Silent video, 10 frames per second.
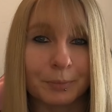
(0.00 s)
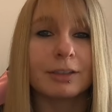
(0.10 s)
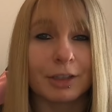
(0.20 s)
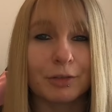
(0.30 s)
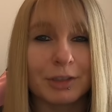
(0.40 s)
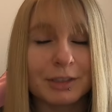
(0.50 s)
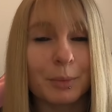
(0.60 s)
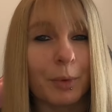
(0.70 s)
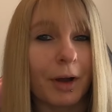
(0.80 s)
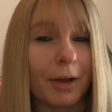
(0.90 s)
So, the
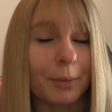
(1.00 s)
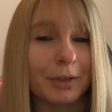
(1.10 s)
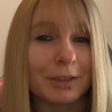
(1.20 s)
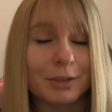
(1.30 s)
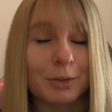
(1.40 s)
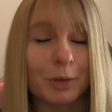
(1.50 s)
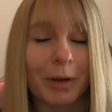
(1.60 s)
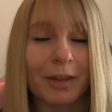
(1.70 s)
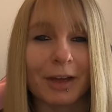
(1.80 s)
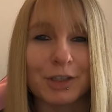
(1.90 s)
reason why I wanted to talk
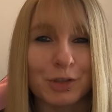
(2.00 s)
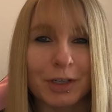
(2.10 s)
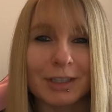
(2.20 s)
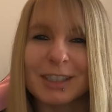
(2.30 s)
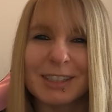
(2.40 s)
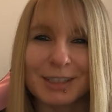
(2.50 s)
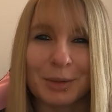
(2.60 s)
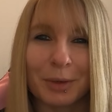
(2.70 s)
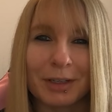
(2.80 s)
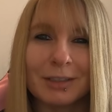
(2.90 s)
about that dreaded
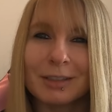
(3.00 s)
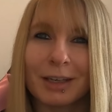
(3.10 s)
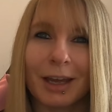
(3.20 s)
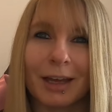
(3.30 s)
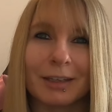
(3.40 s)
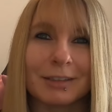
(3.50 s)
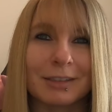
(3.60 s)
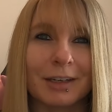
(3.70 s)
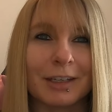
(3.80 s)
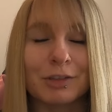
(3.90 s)
C word and
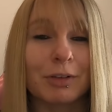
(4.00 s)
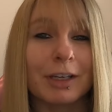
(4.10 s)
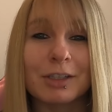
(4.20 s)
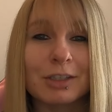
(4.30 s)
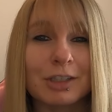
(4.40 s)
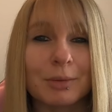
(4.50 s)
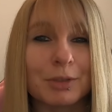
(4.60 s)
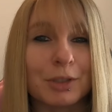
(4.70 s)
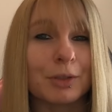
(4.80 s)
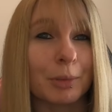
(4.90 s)
uh, its
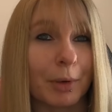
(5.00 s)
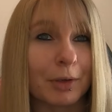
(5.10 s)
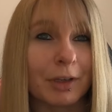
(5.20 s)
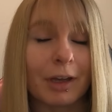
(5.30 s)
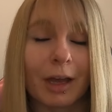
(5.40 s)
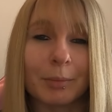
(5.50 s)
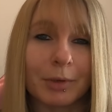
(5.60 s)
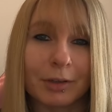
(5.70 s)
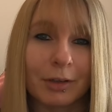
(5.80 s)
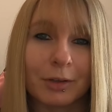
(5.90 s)
relationship to pneumonia and
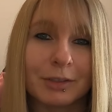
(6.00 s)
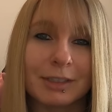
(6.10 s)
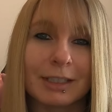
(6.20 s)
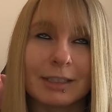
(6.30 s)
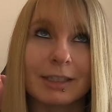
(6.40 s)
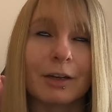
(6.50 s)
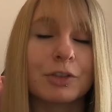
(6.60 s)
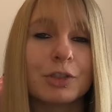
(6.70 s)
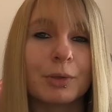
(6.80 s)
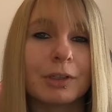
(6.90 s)
blood clots is
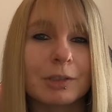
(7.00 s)
down to